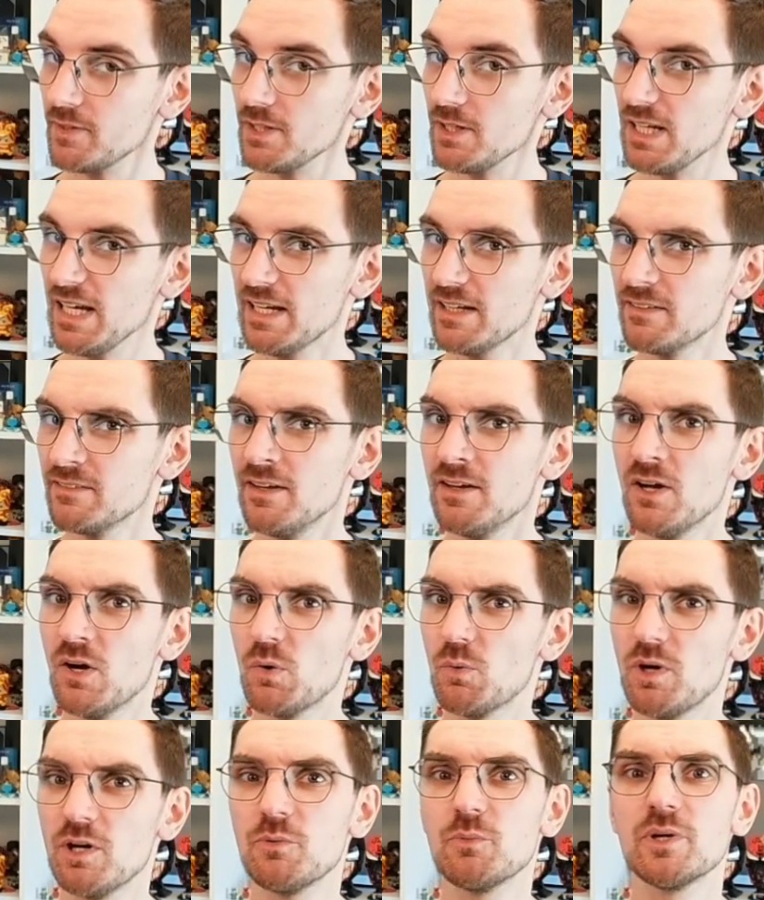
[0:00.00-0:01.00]
And
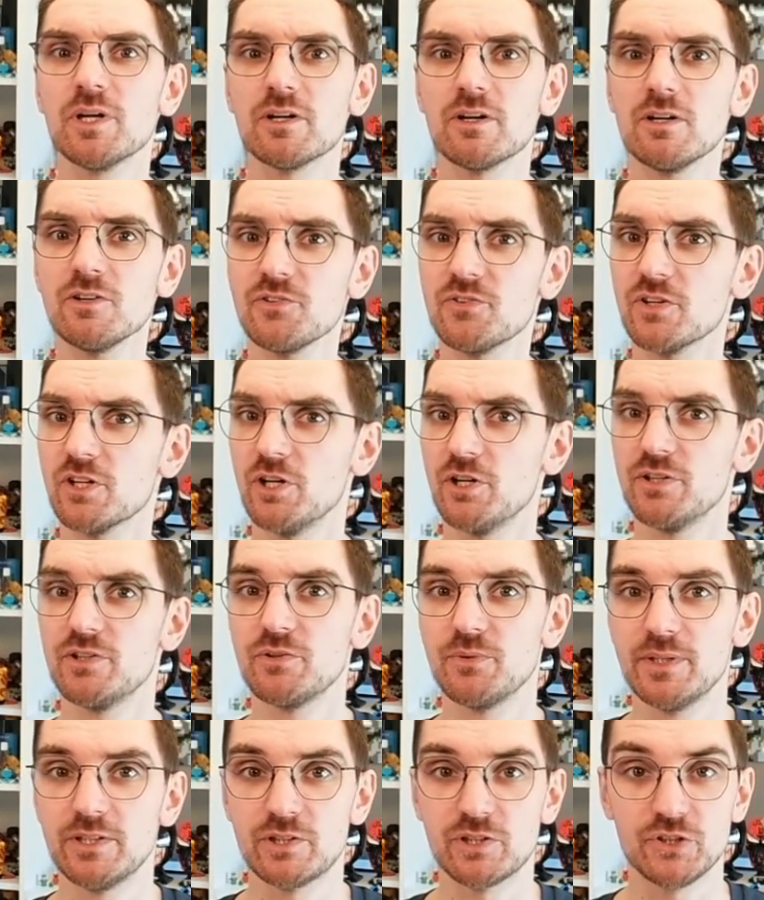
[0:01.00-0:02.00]
what we are also going
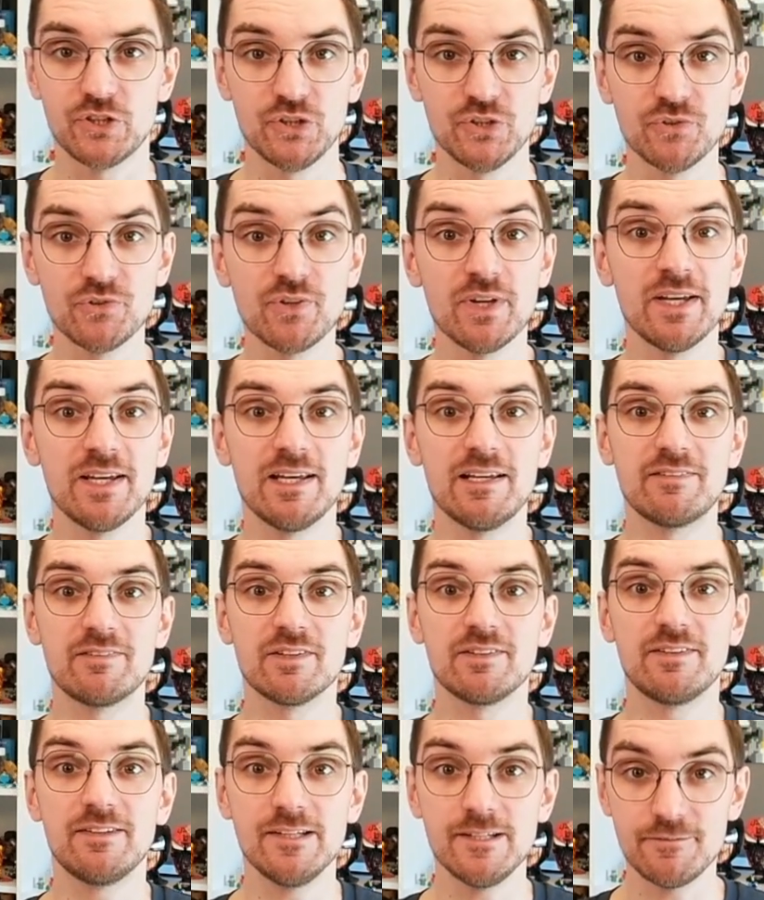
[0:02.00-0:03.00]
to introduce is a
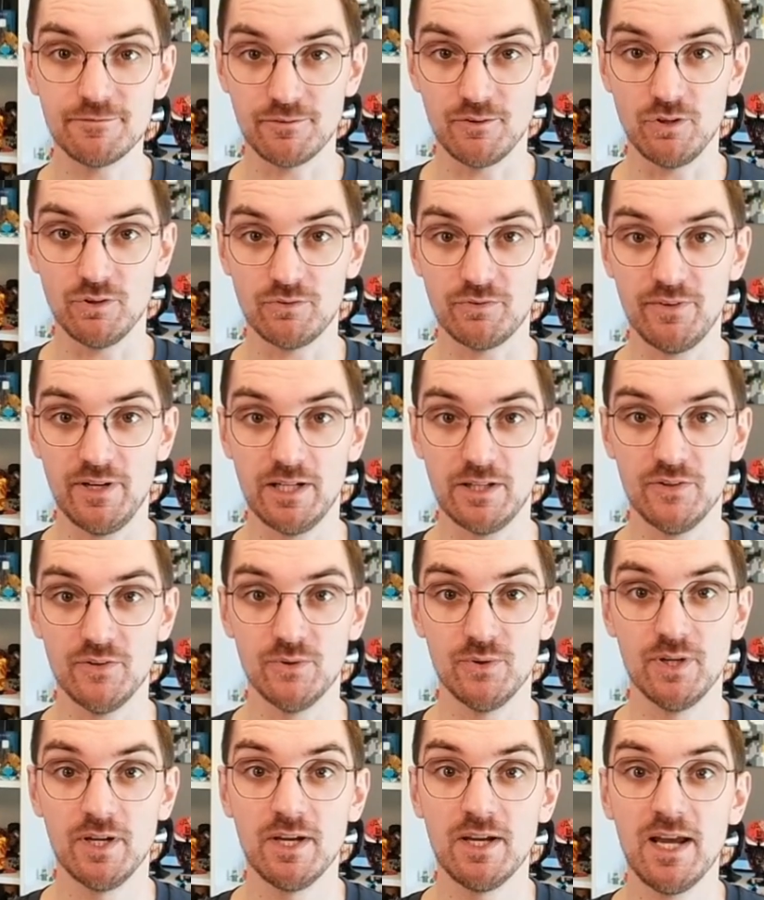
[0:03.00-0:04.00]
default
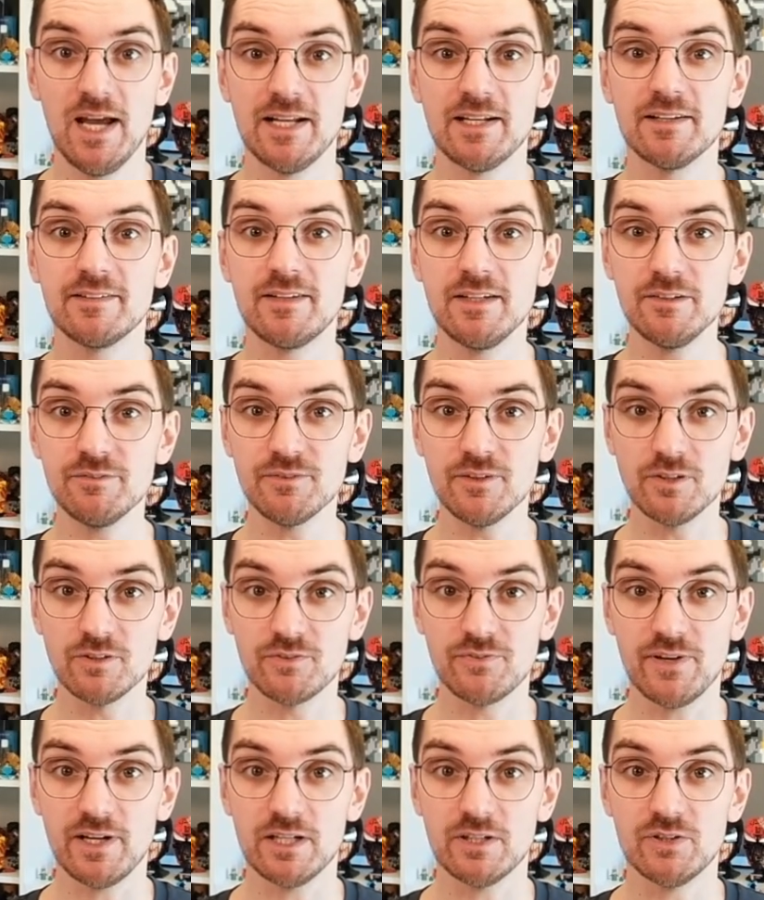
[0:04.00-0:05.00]
value. And a default
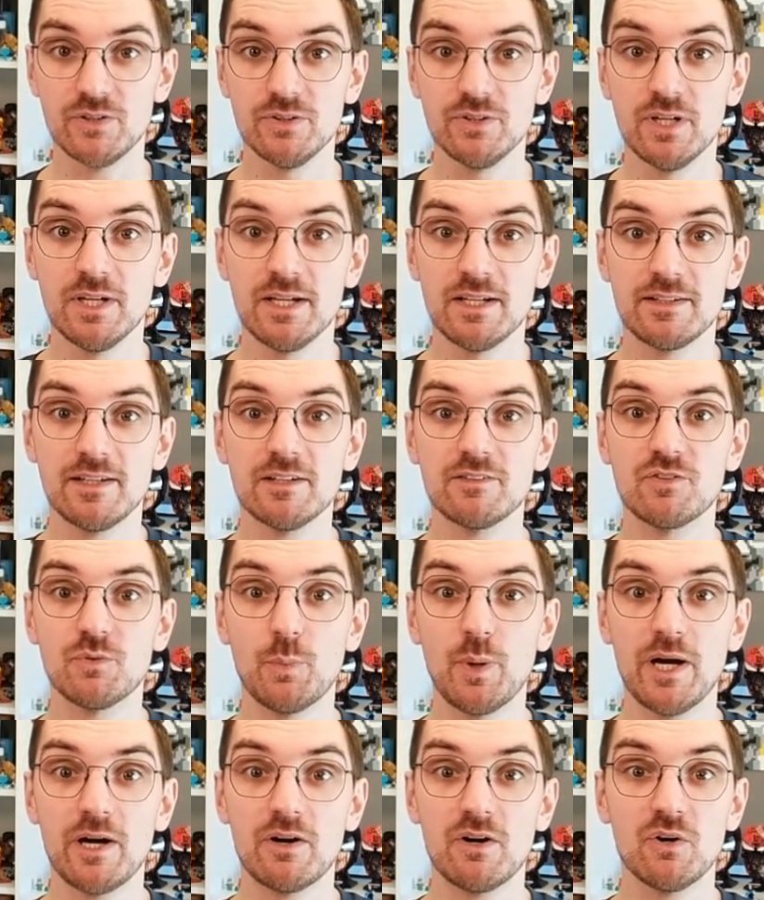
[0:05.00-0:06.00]
value, that's
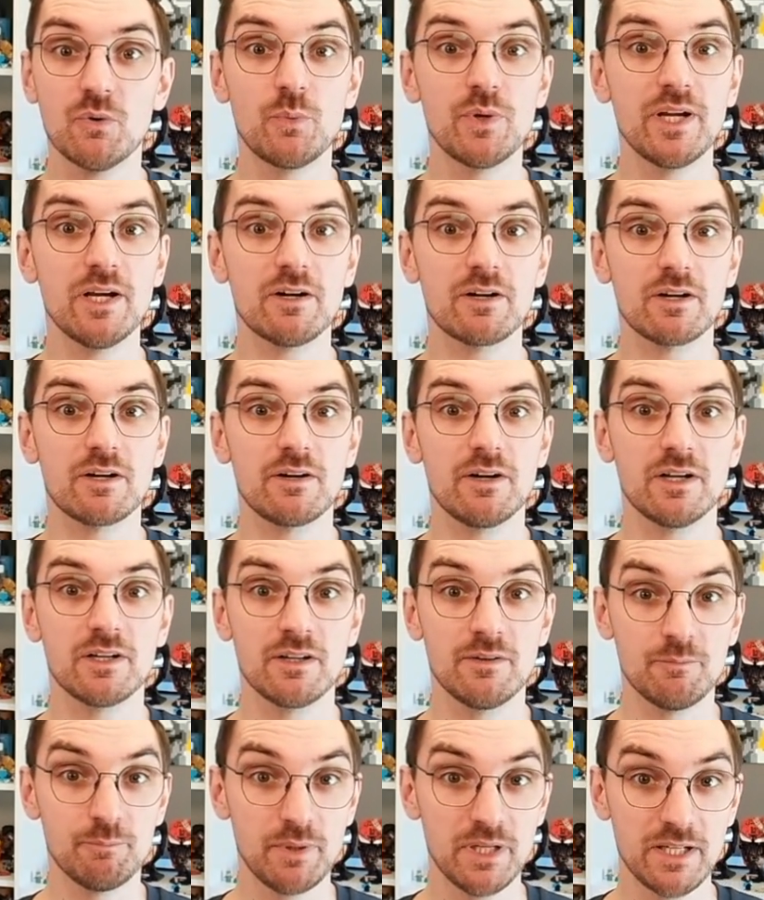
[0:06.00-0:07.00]
where we are
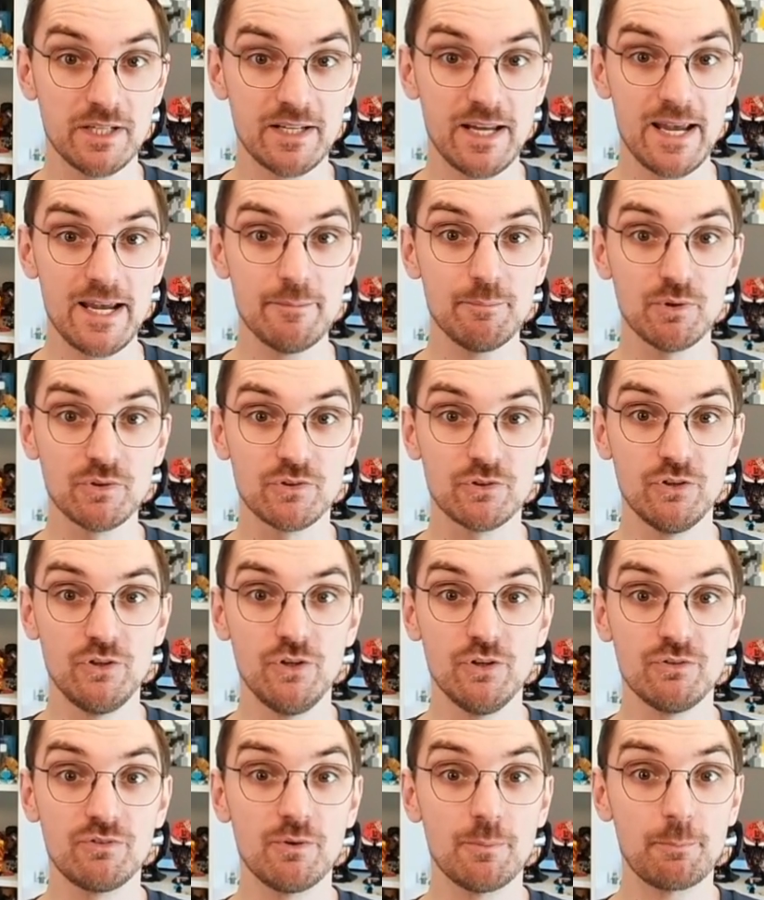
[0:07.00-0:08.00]
being able to
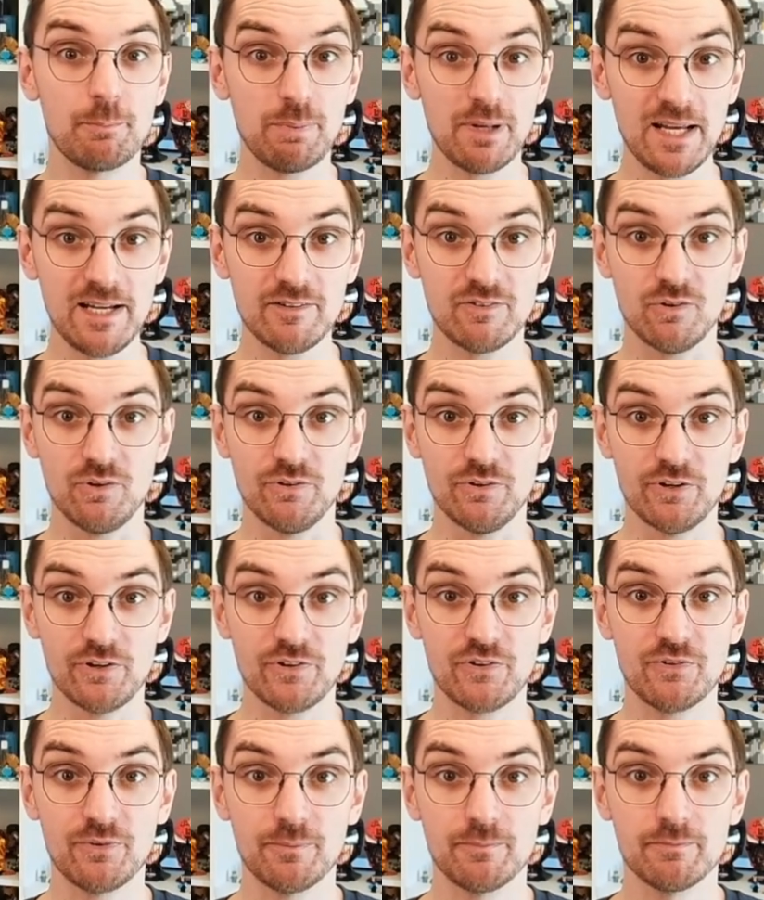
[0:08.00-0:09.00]
use
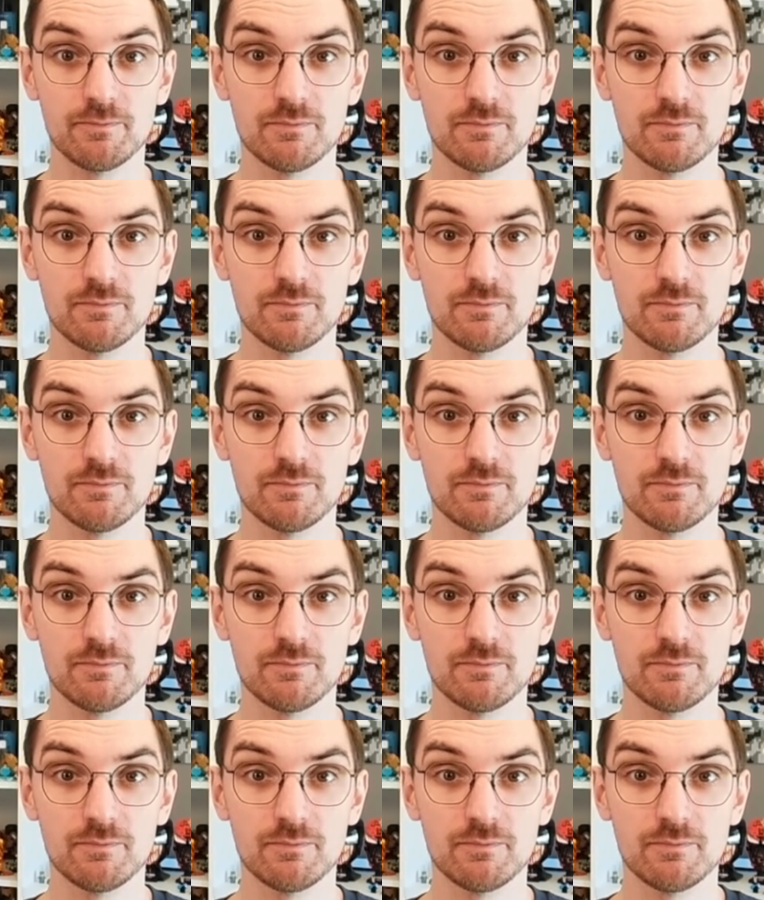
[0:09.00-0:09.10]
placeholders.